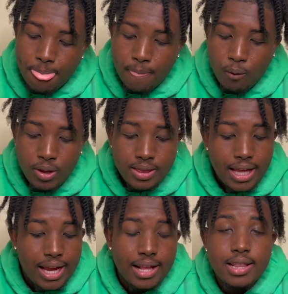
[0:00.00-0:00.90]
One
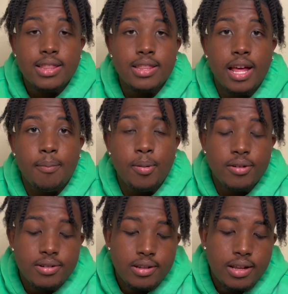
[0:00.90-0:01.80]
thing that
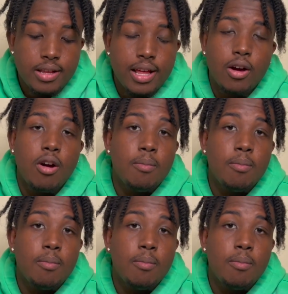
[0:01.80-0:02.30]
personally that caught